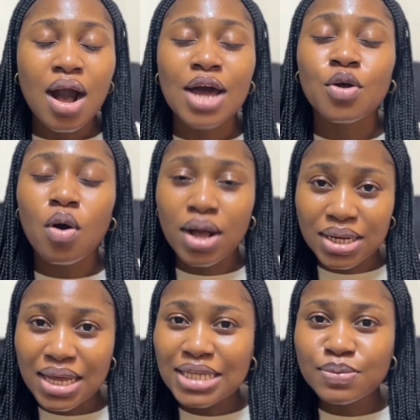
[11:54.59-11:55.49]
and
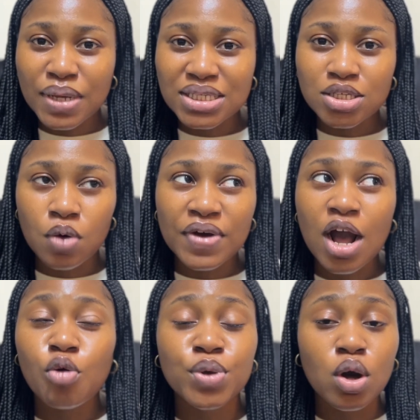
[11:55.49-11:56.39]
organize myself,
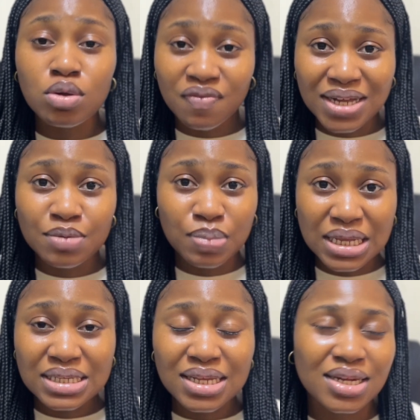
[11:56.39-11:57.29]
I'll be all over the place,